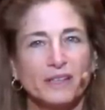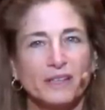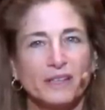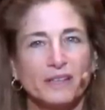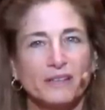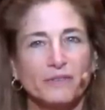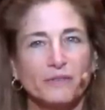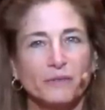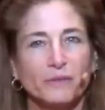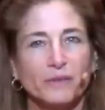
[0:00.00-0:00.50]

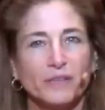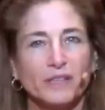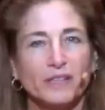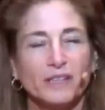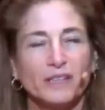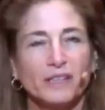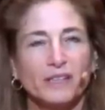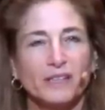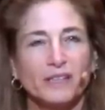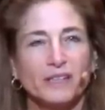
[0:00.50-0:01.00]
if
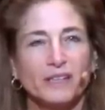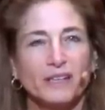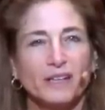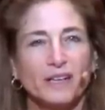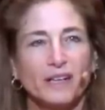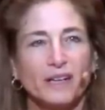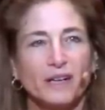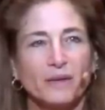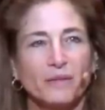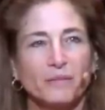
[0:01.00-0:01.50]
we
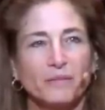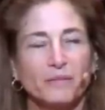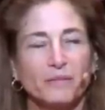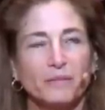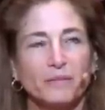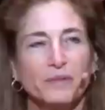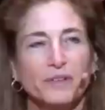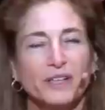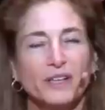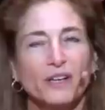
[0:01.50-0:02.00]
um,
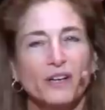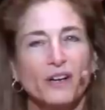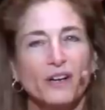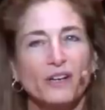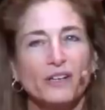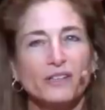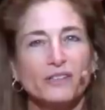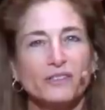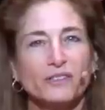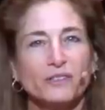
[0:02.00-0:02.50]
bring our
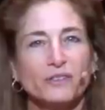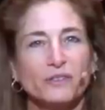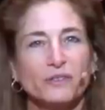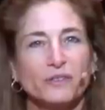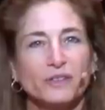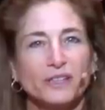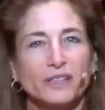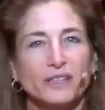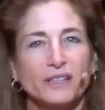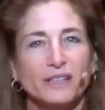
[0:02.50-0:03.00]
hearts
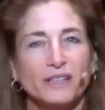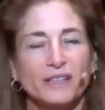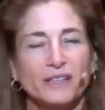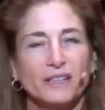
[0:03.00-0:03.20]
to it,